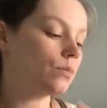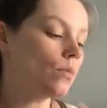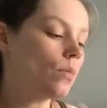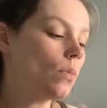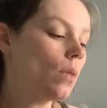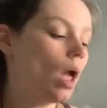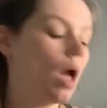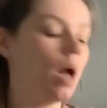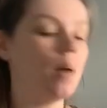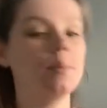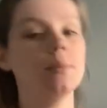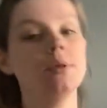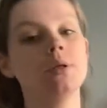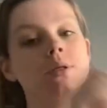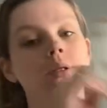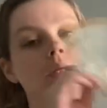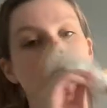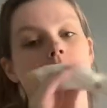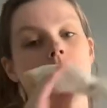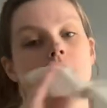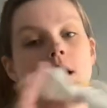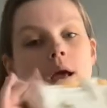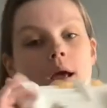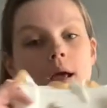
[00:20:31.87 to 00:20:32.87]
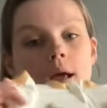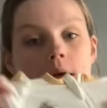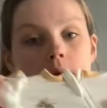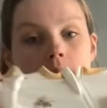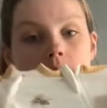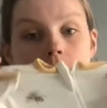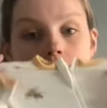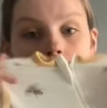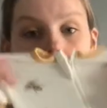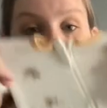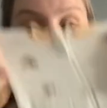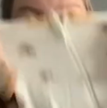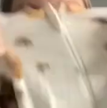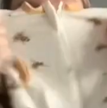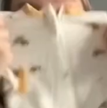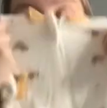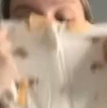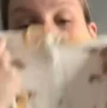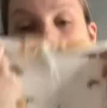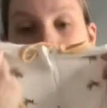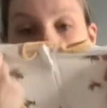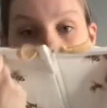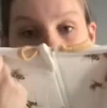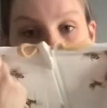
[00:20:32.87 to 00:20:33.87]
I'm using a
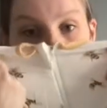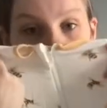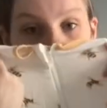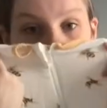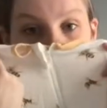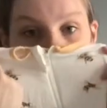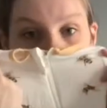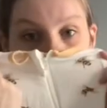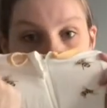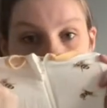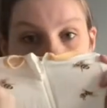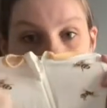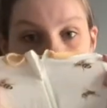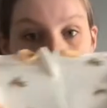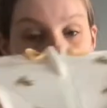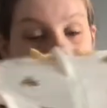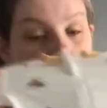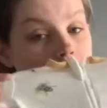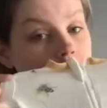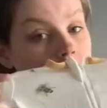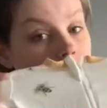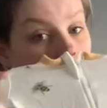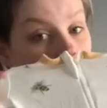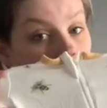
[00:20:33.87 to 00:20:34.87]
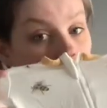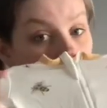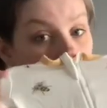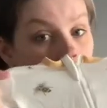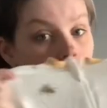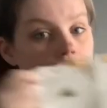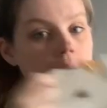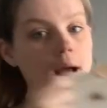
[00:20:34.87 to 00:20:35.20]
Kite Baby sleeper.